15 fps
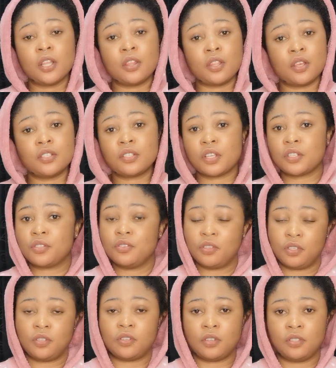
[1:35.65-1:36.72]
Not just
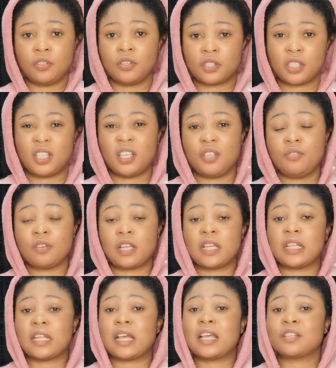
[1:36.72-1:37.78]
use it on your skin, you
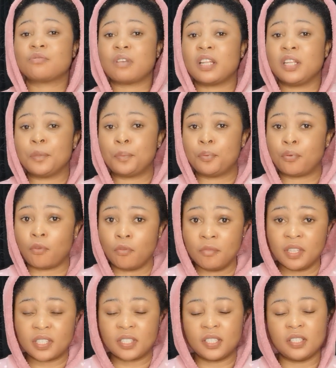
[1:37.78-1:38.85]
can actually
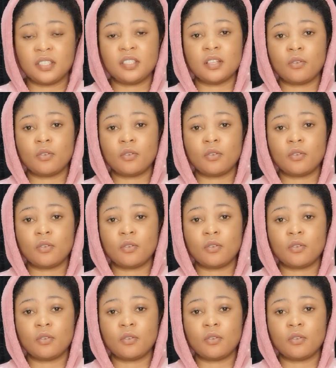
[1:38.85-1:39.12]
promise it.